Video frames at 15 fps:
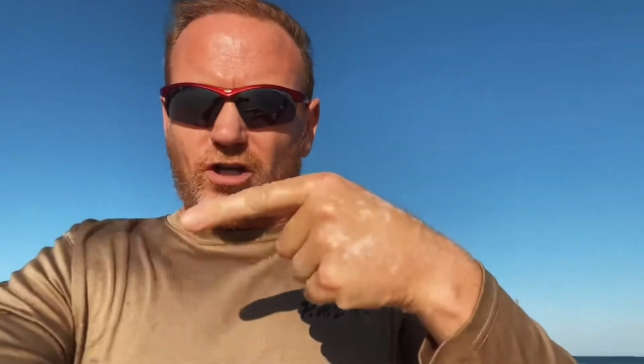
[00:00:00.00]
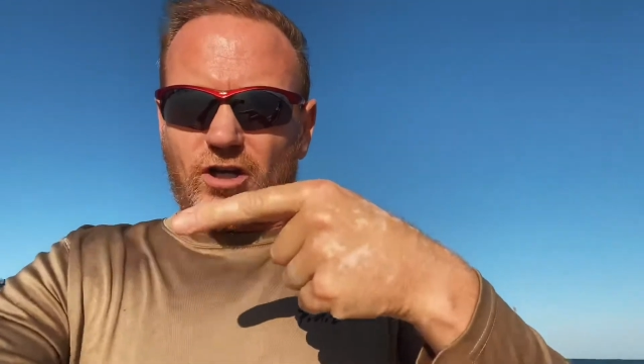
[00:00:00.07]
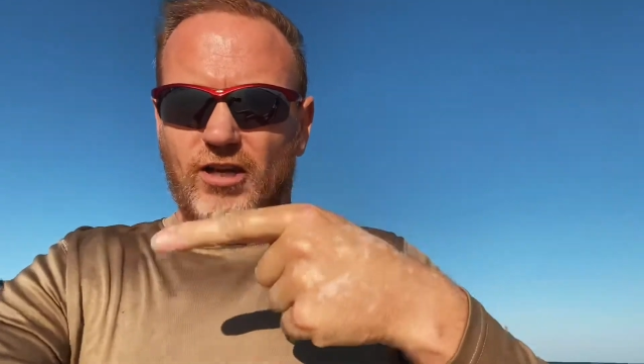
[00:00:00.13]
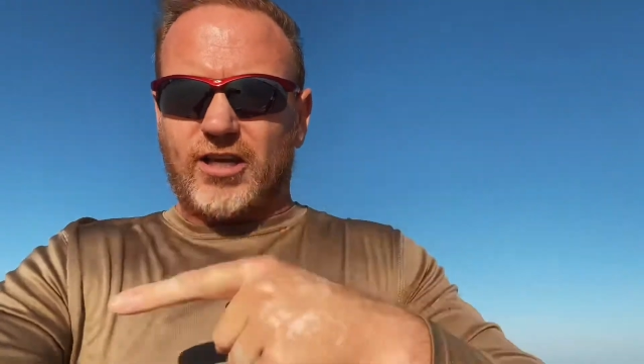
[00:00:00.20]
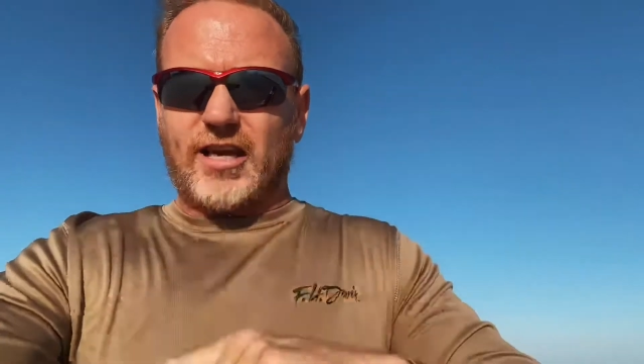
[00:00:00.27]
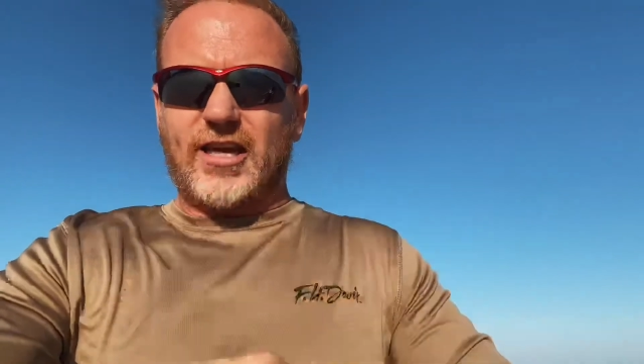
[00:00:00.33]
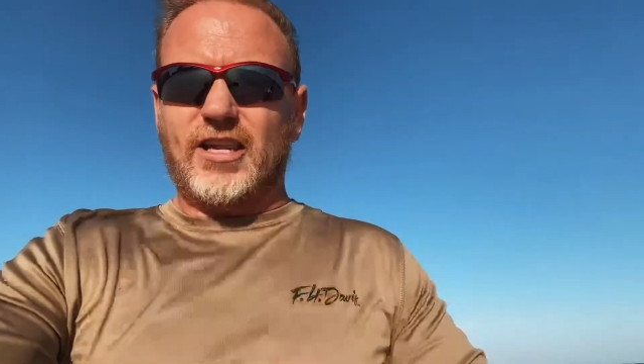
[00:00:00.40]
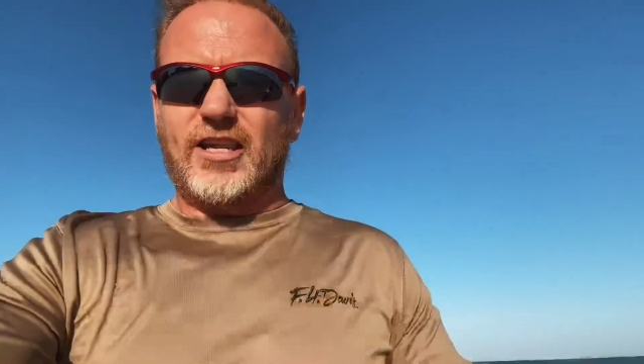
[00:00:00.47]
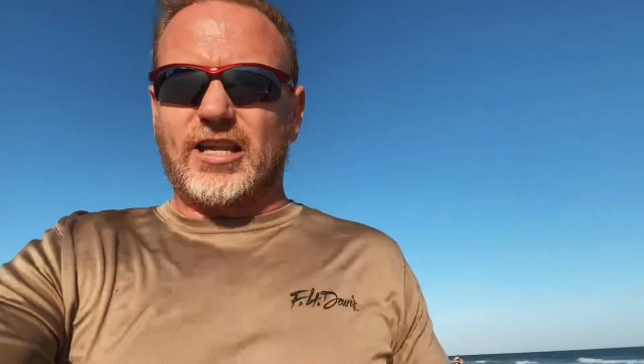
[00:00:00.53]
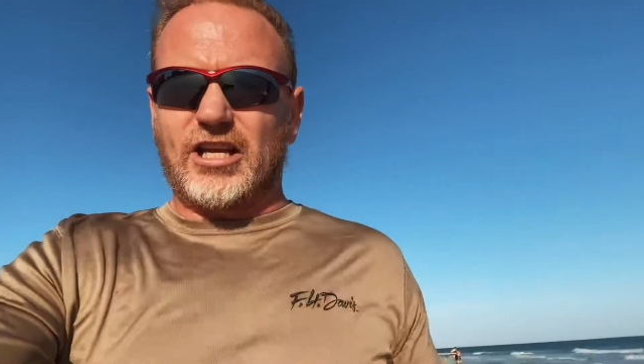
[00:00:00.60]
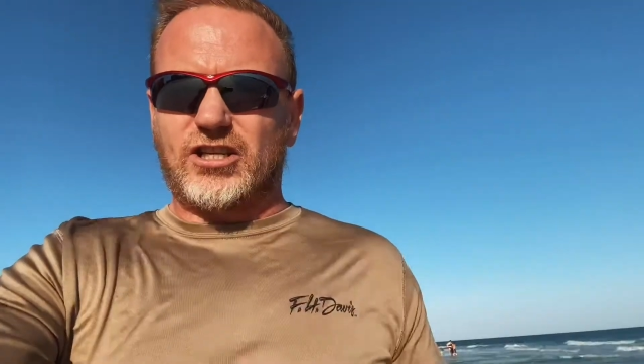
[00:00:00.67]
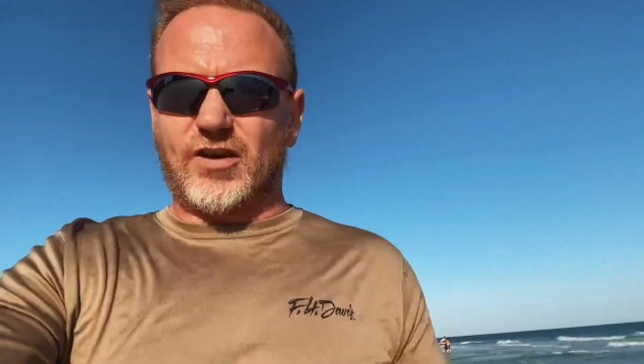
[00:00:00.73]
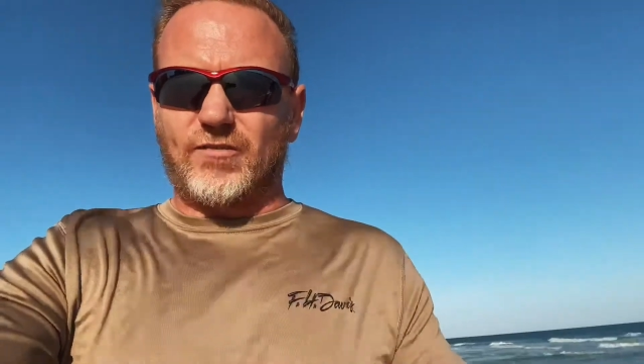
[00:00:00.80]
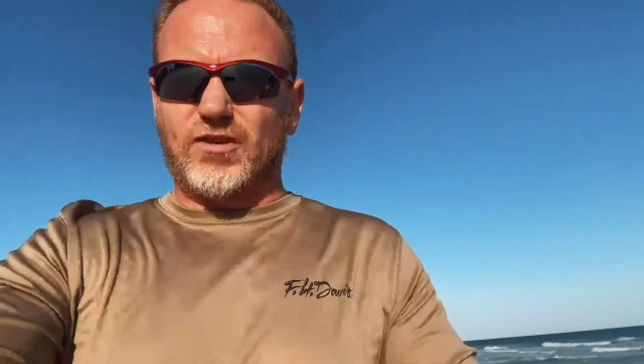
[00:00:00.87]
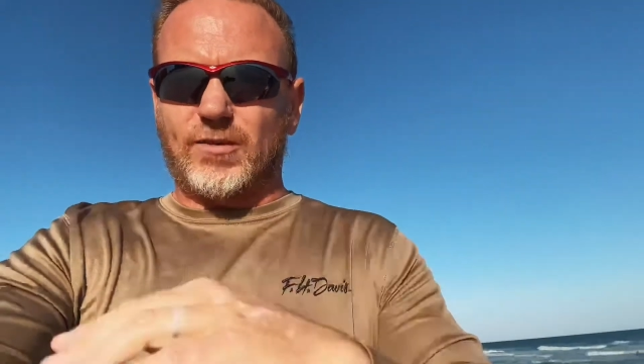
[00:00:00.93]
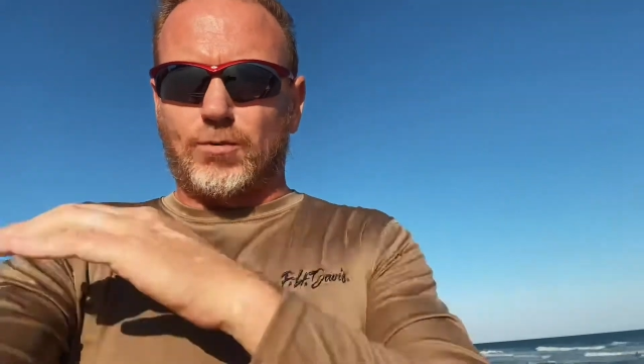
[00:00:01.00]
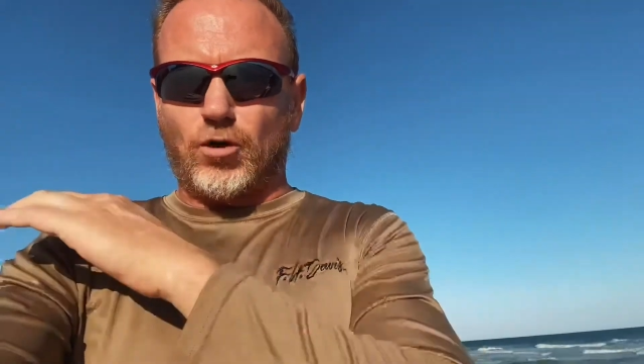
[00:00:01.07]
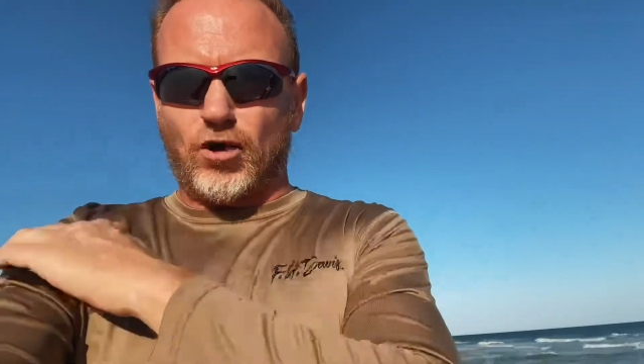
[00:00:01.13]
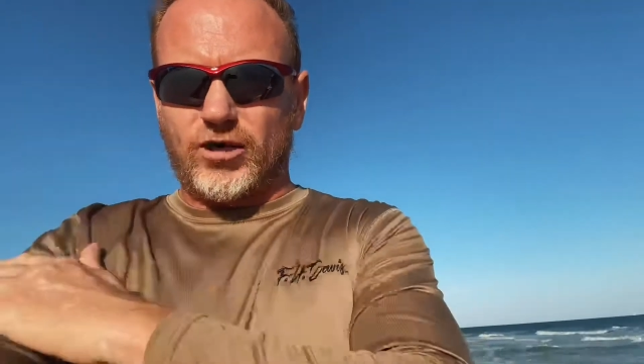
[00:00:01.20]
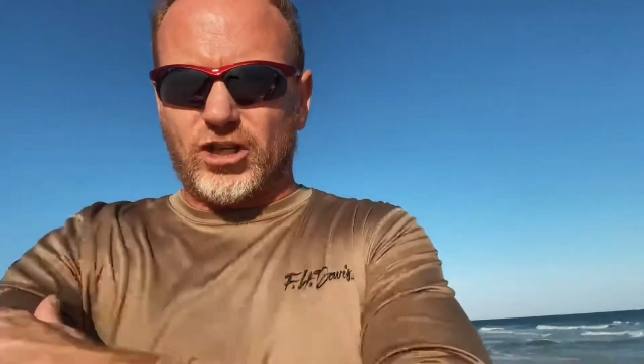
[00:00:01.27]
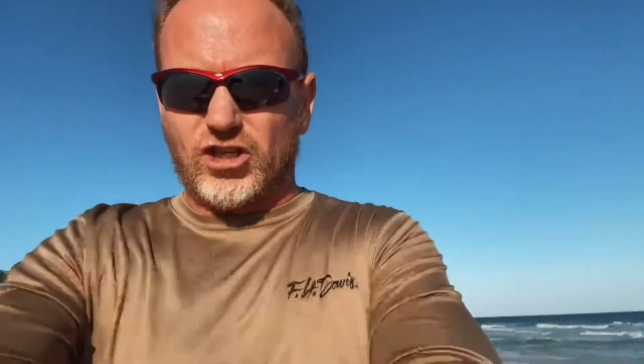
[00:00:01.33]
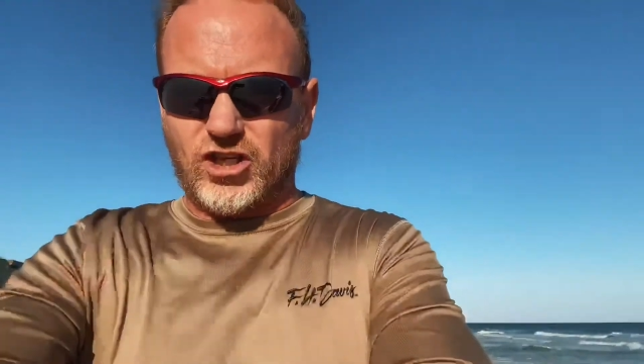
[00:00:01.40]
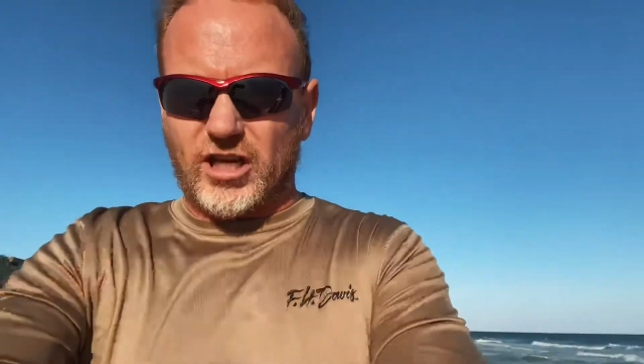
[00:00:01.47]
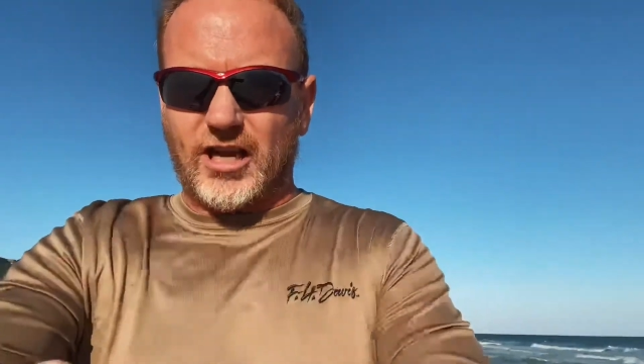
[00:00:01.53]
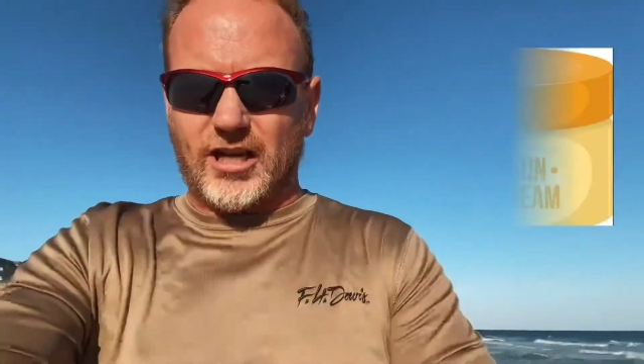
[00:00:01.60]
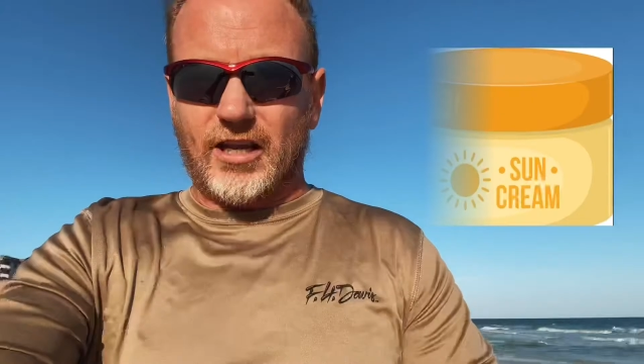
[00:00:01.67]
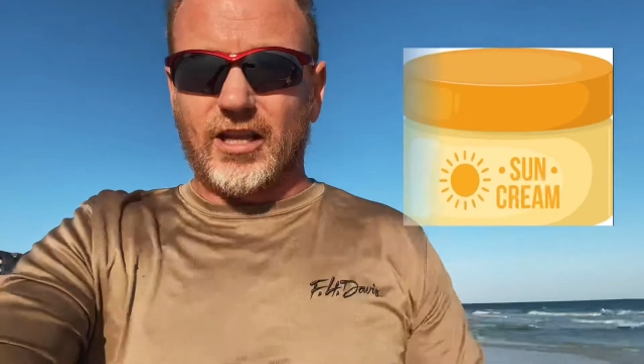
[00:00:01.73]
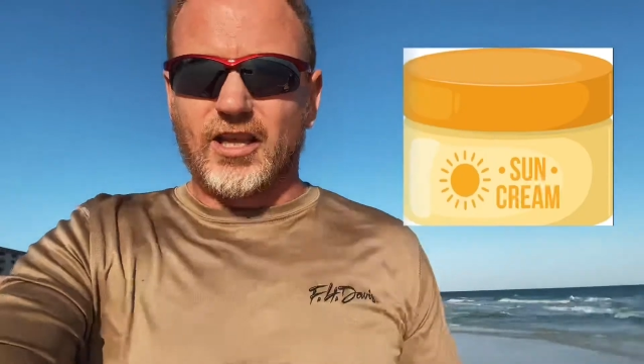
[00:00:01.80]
Okay, you need something to put on your skin.